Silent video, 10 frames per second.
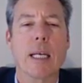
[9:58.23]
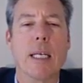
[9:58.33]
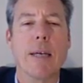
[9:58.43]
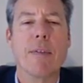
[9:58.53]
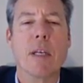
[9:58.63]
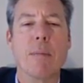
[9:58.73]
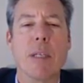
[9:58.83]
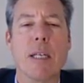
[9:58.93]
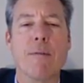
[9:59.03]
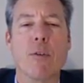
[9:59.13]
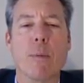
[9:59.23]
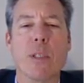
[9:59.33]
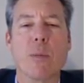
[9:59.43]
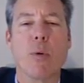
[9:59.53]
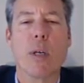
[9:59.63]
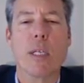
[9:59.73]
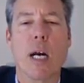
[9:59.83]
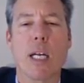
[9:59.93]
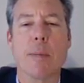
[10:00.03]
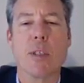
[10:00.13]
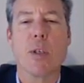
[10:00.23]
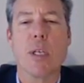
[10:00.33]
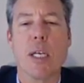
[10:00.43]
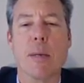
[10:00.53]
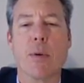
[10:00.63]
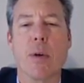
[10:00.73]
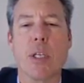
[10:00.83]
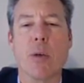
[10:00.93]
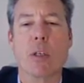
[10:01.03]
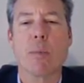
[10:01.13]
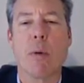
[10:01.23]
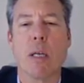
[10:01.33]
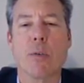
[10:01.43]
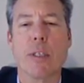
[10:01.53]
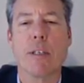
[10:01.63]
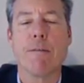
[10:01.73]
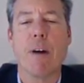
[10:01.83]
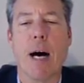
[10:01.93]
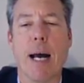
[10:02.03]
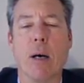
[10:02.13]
Yeah, give the completed form and supporting documents to the immigrant you are sponsoring to